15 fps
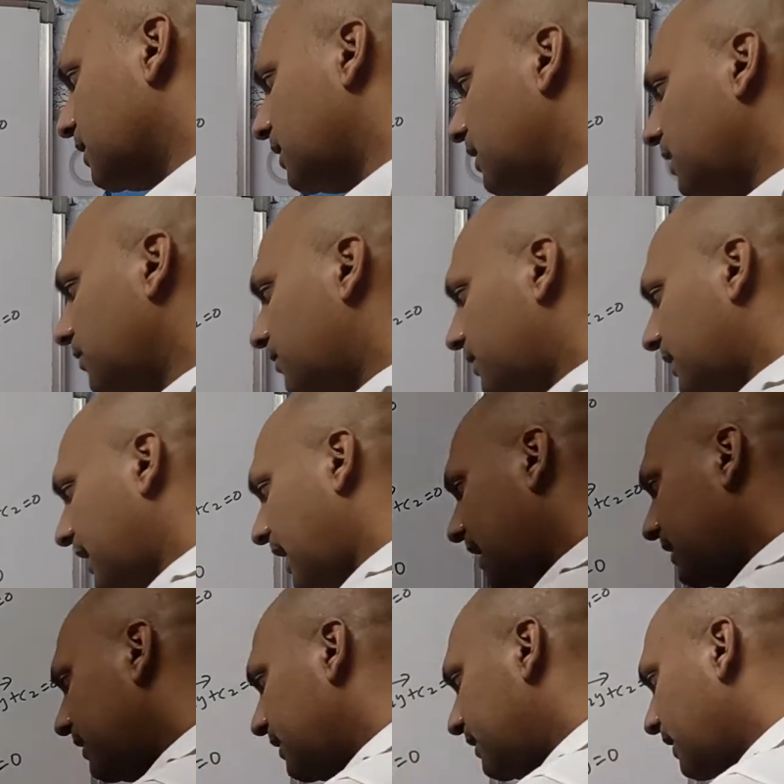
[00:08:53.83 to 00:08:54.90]
if tan
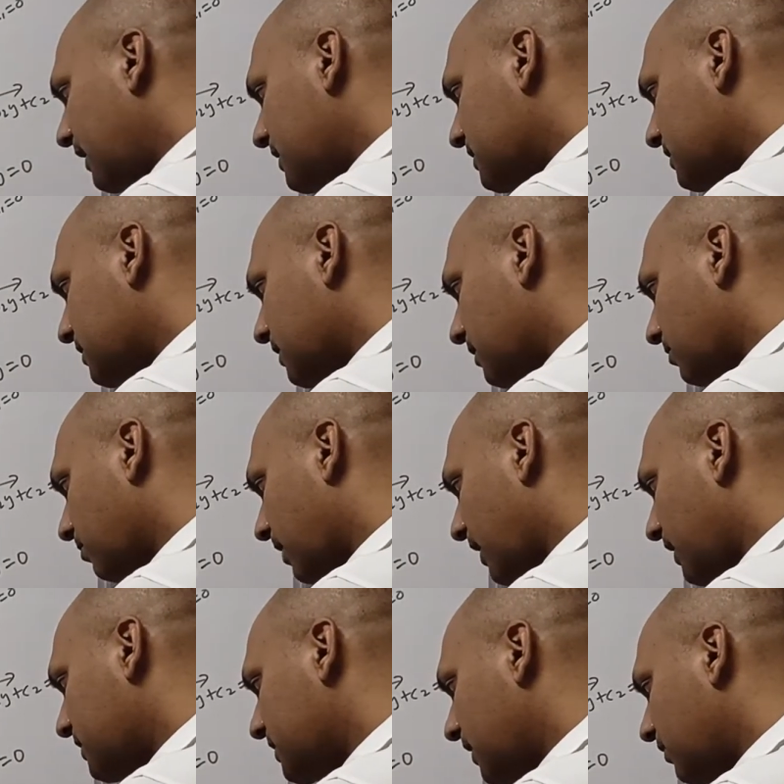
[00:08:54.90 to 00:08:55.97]
theta is
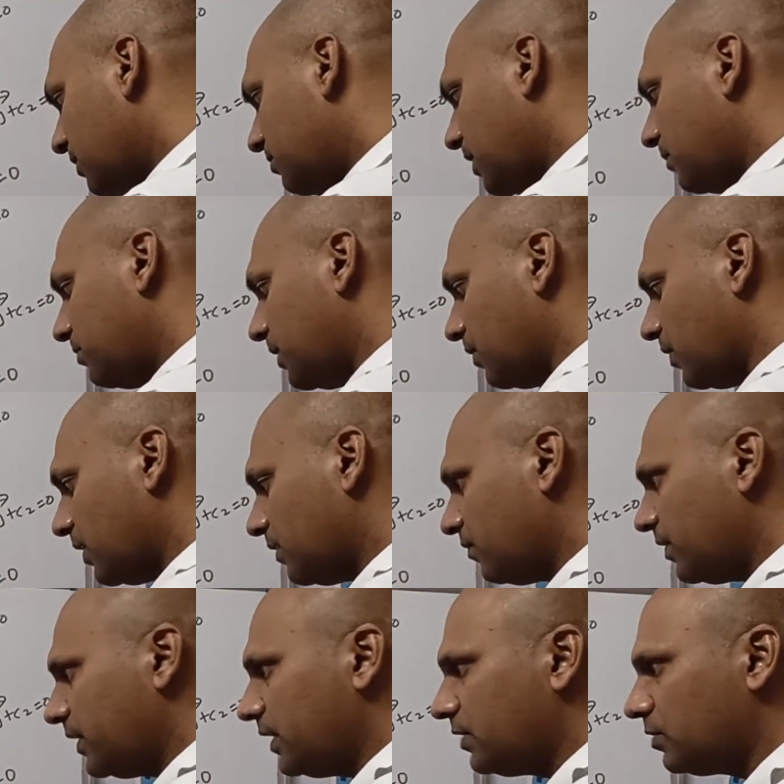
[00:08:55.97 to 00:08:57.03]
minus a1 by b1, we
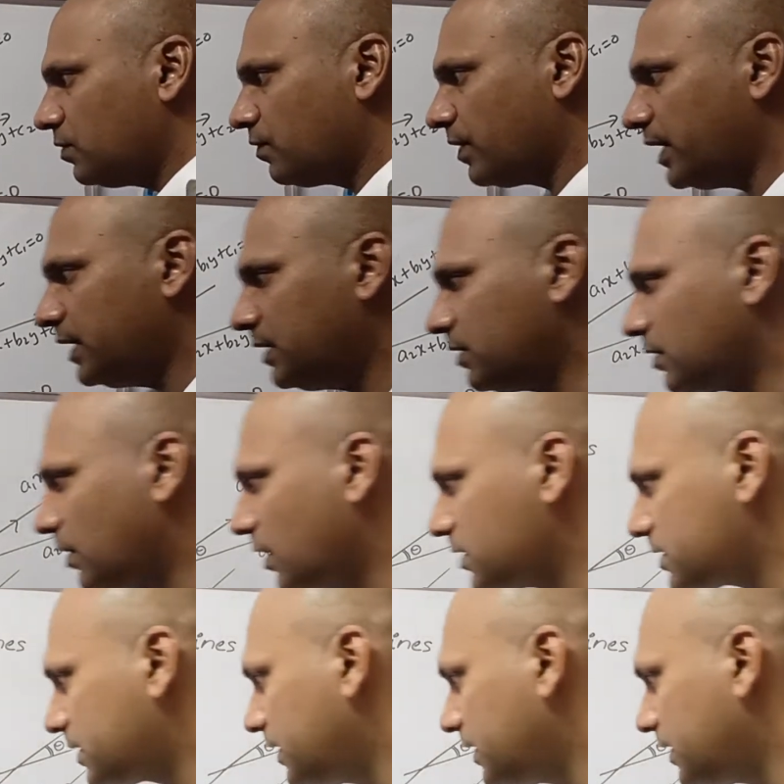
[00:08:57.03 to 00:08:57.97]
need to find cos